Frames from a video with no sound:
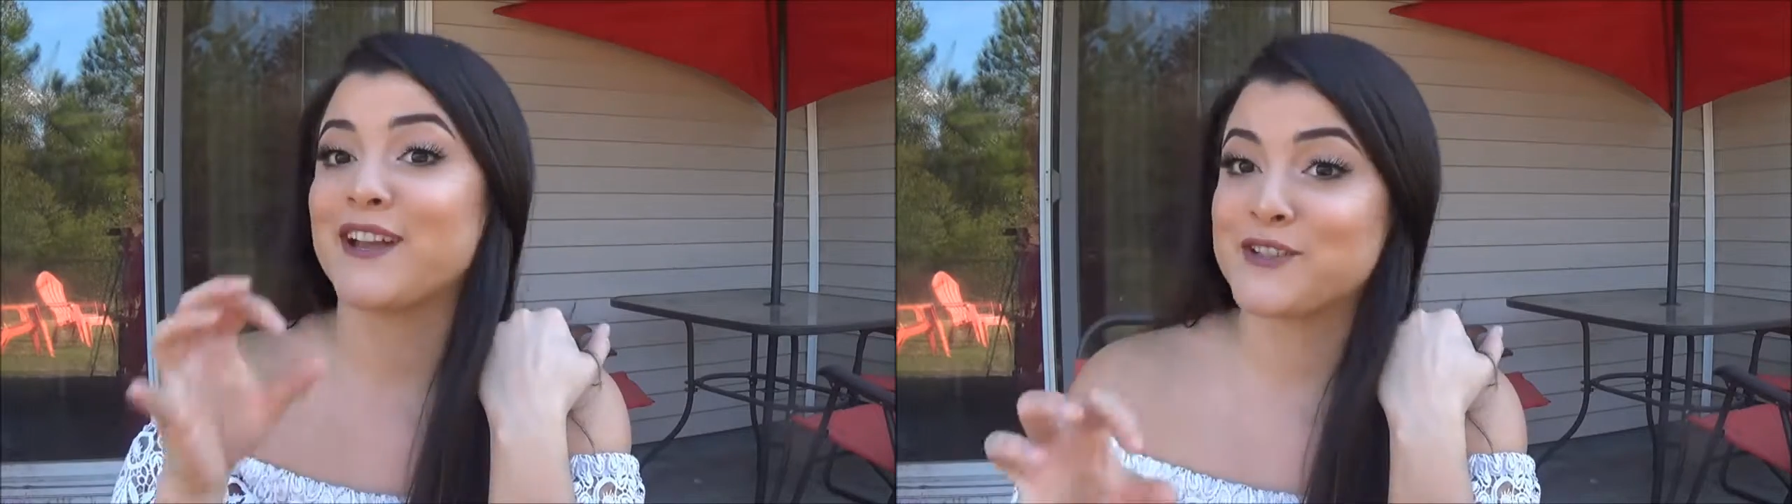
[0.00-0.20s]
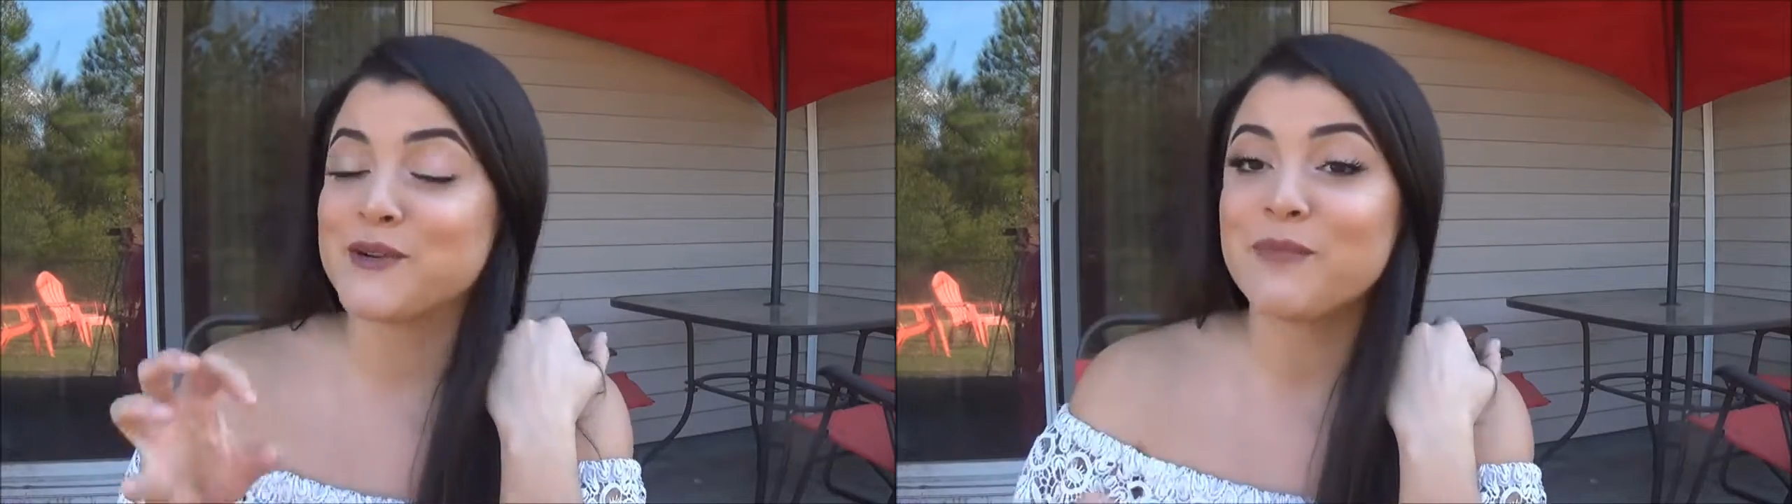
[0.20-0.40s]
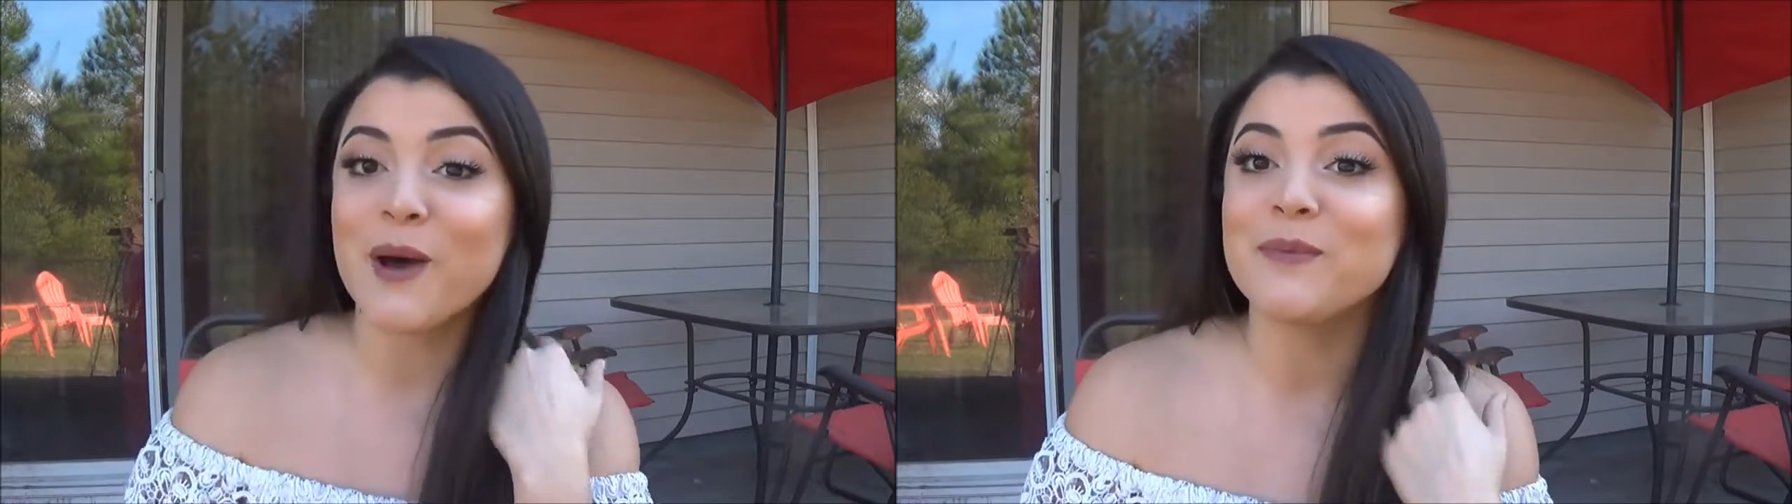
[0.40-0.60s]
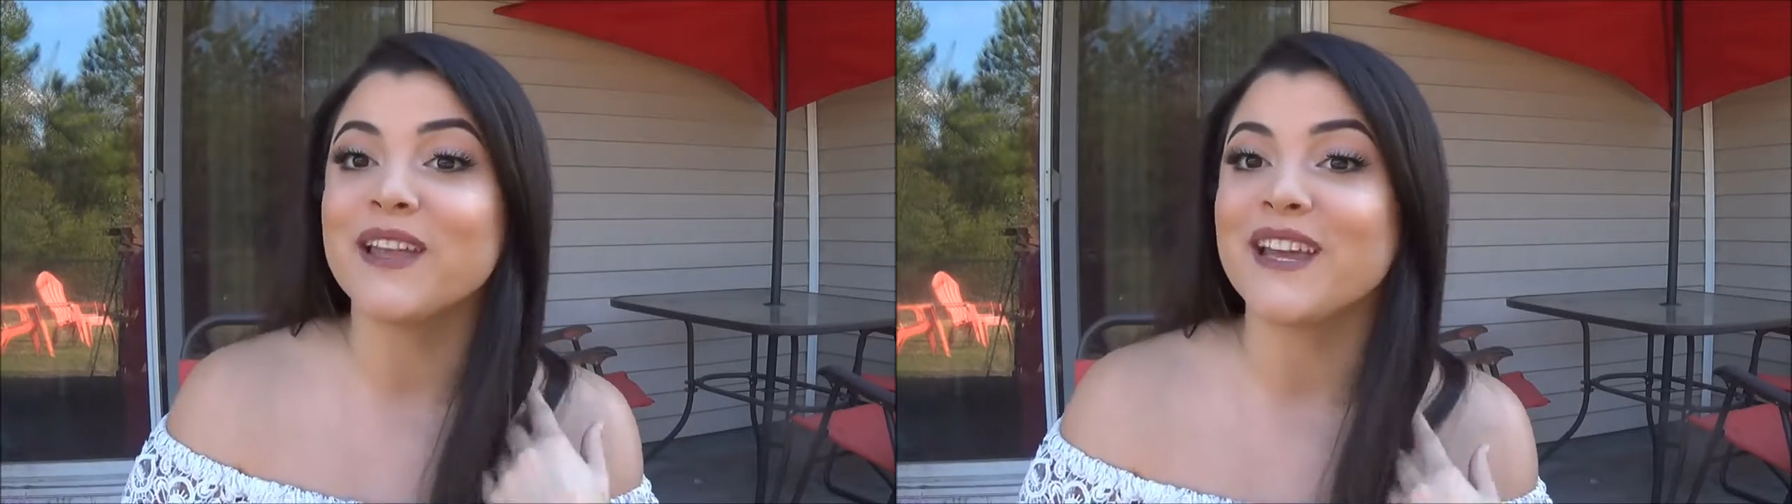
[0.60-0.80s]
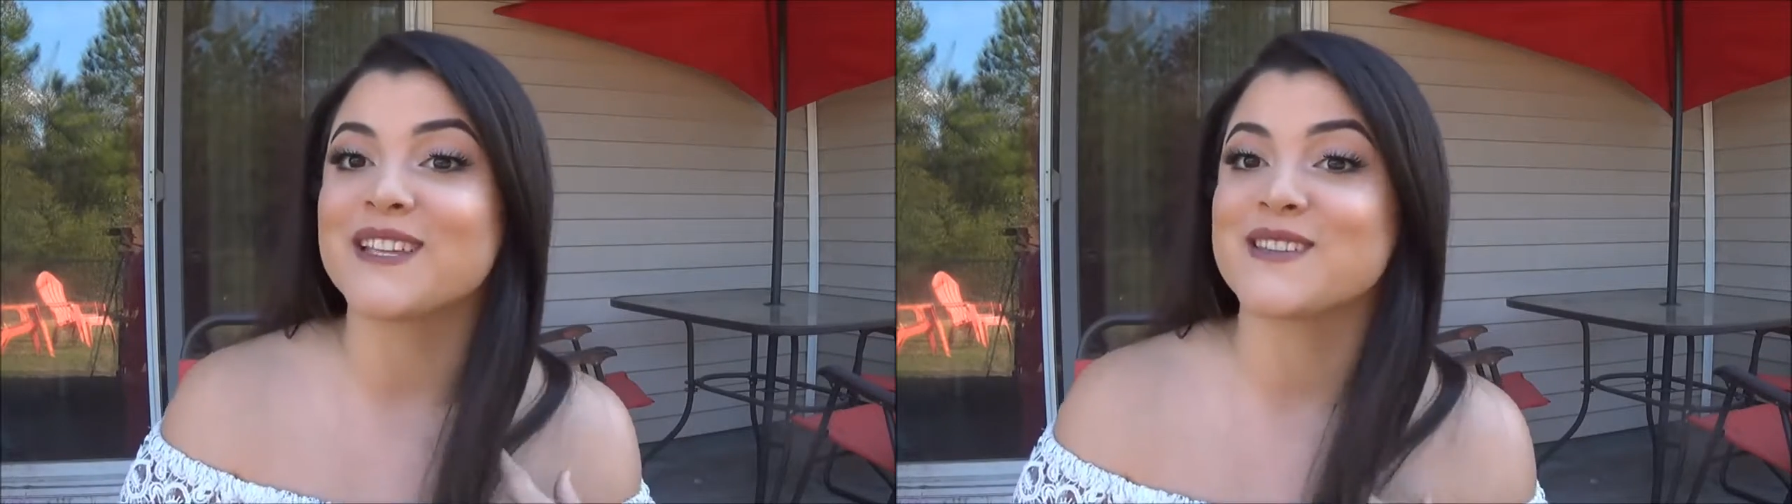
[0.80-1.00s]
extra
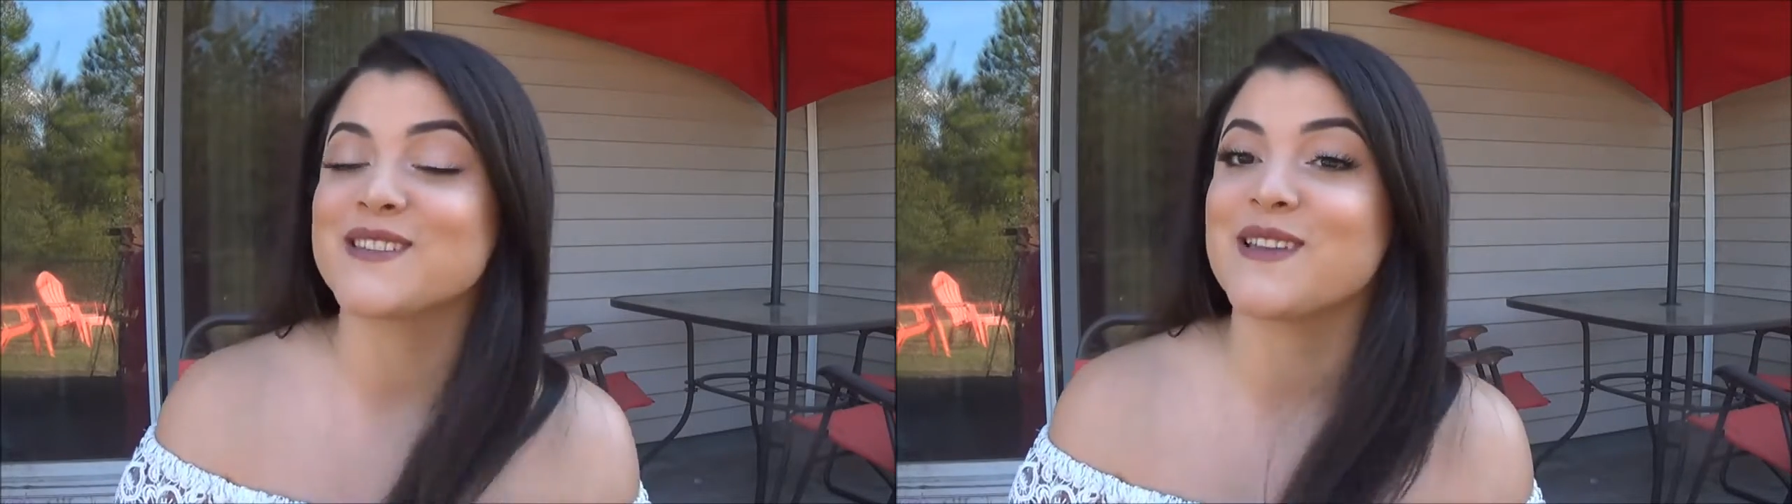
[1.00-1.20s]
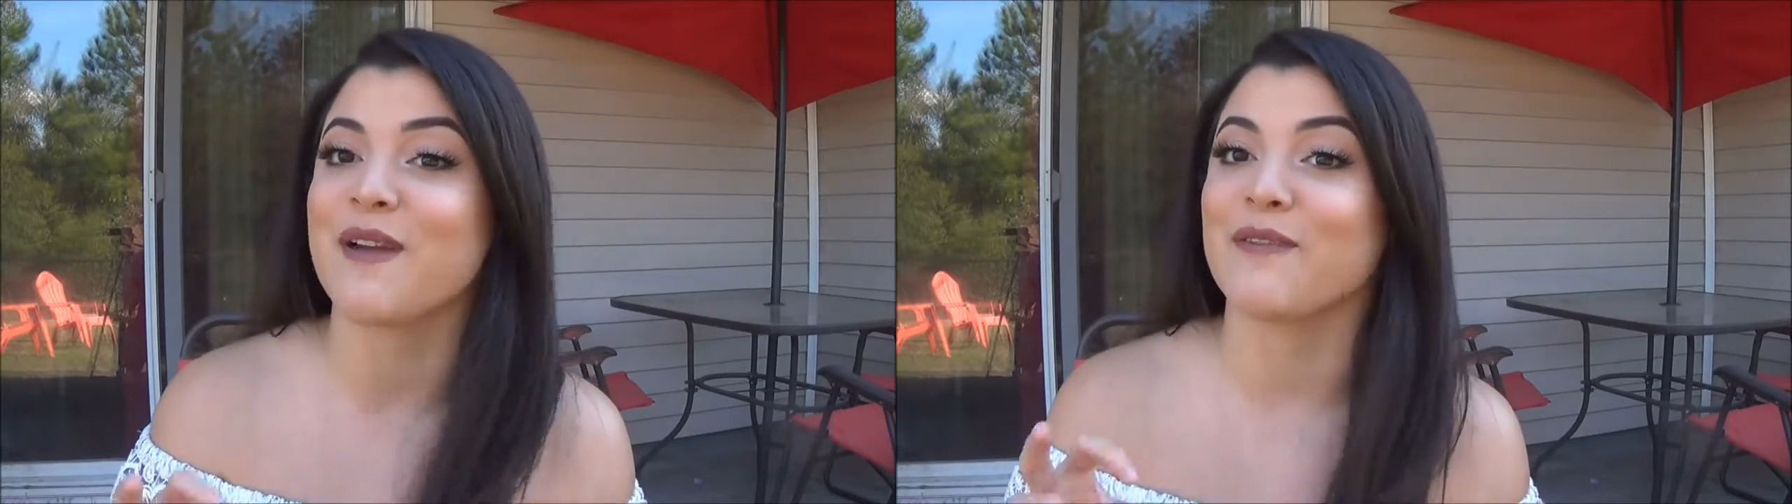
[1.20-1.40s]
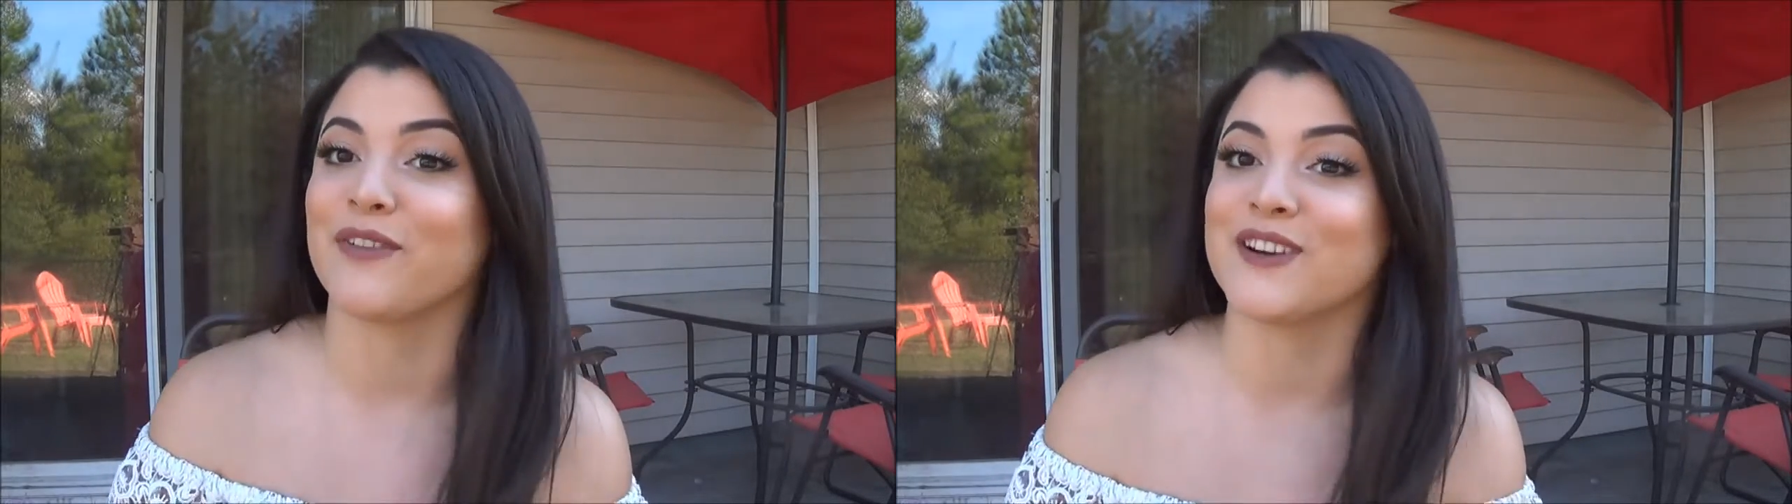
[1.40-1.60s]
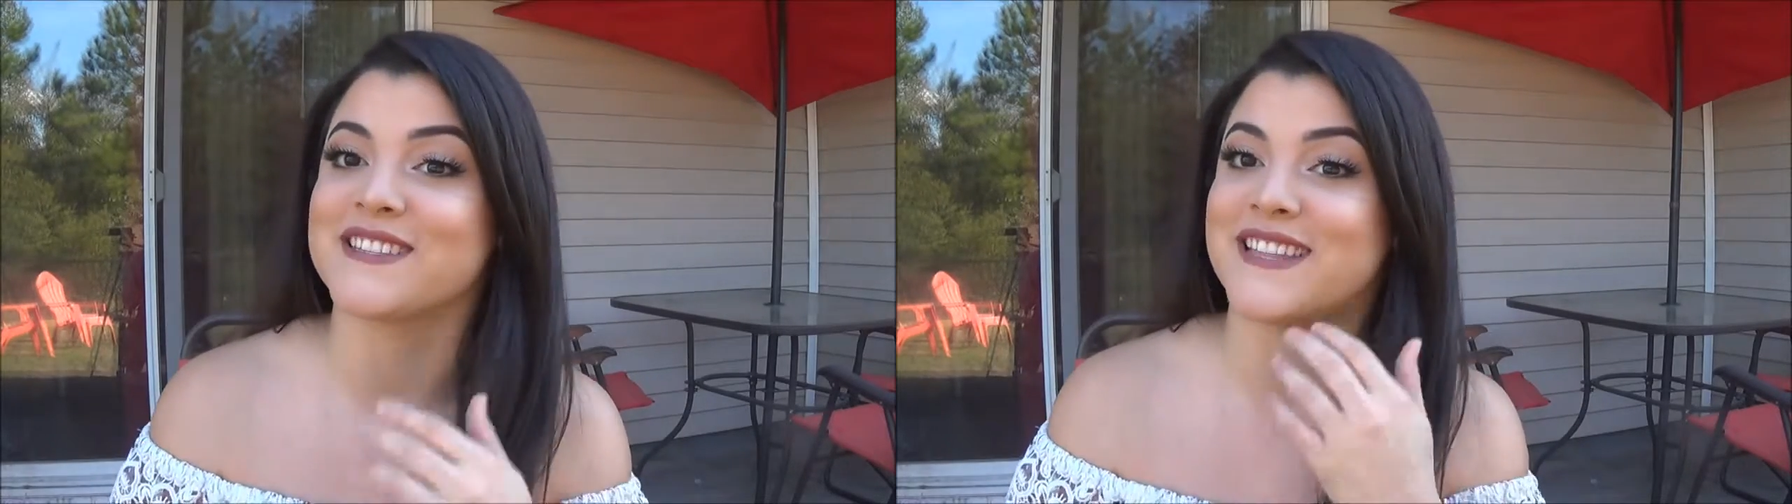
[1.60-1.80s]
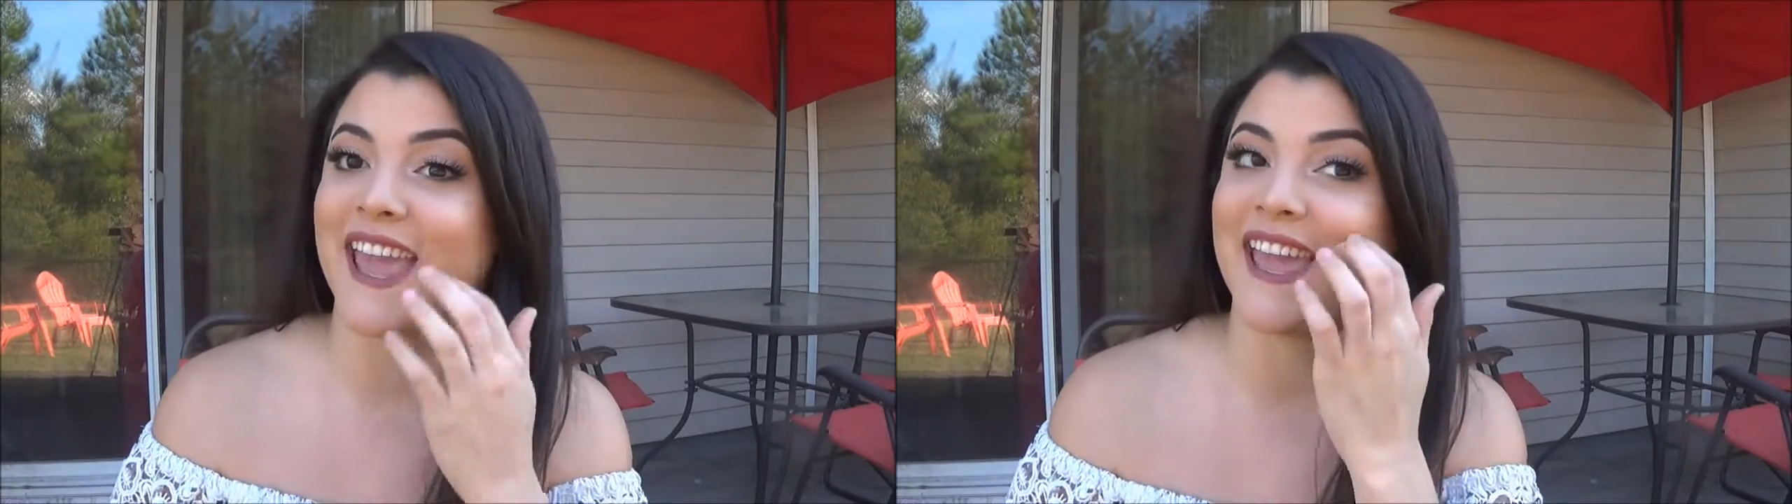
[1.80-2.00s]
public because this is like my
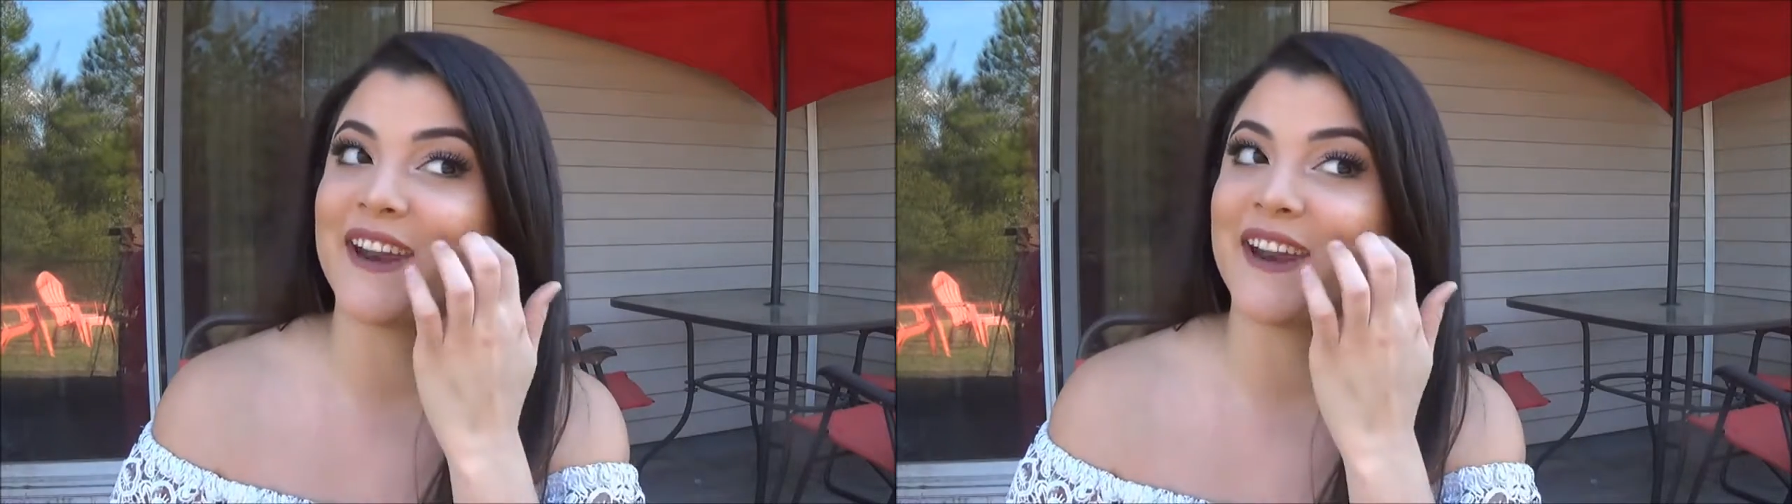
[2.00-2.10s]
first date